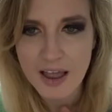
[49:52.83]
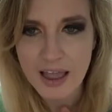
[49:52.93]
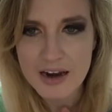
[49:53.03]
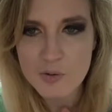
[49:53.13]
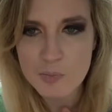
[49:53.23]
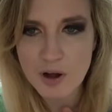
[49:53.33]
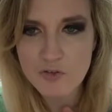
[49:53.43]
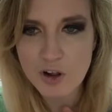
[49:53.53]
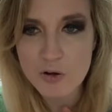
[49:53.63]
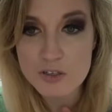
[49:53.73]
Aiden
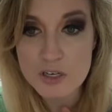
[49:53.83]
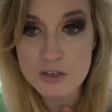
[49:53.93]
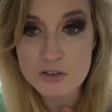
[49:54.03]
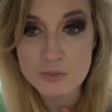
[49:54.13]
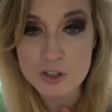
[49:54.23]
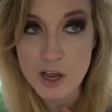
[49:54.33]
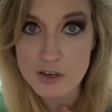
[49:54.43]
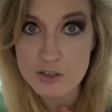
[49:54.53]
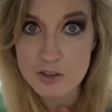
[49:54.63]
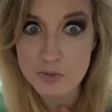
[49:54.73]
Buffalo is eating some
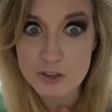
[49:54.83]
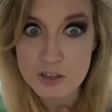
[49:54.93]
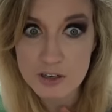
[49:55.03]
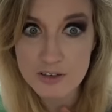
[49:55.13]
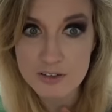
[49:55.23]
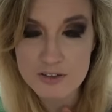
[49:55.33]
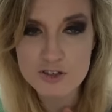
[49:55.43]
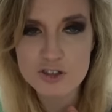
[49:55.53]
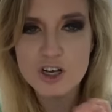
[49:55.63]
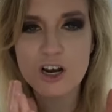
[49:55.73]
tasty
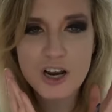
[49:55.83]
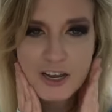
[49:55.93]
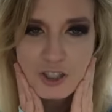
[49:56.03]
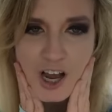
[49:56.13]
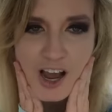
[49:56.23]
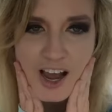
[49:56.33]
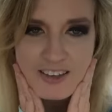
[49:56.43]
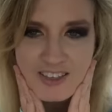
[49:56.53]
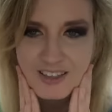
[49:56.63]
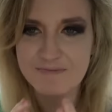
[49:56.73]
McDonald's.
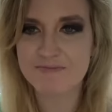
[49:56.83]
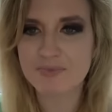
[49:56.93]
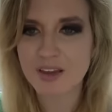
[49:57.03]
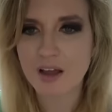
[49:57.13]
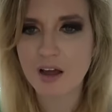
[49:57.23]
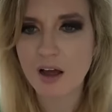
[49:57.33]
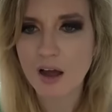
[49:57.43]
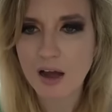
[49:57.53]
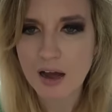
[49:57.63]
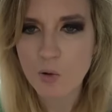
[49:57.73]
Delicious!
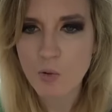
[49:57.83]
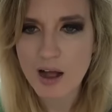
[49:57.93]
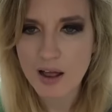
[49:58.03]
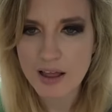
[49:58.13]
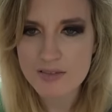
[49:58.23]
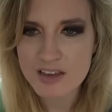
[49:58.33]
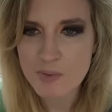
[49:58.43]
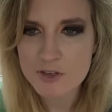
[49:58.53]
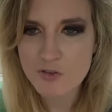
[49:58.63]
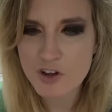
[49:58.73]
Uh, while
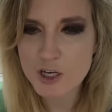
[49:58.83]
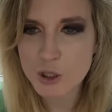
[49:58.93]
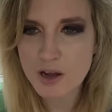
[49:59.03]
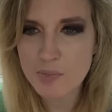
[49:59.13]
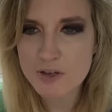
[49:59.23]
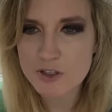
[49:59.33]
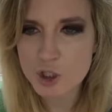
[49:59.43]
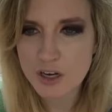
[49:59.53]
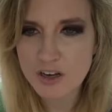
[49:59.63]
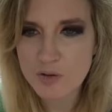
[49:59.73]
CM is finishing up his
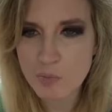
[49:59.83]
chicken and